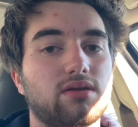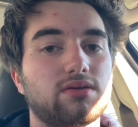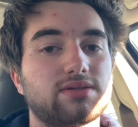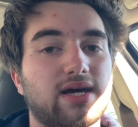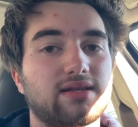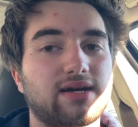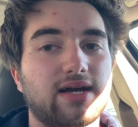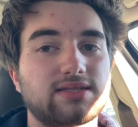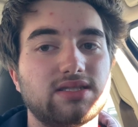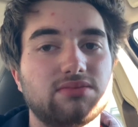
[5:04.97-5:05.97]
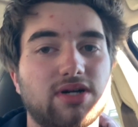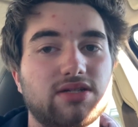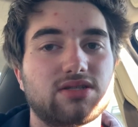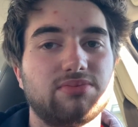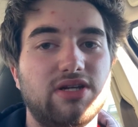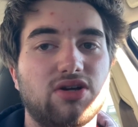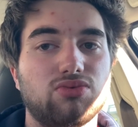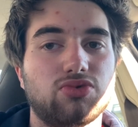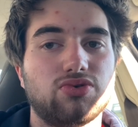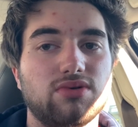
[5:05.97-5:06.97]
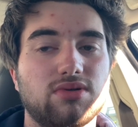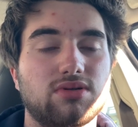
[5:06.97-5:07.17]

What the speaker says: Tallahassee might just be no more,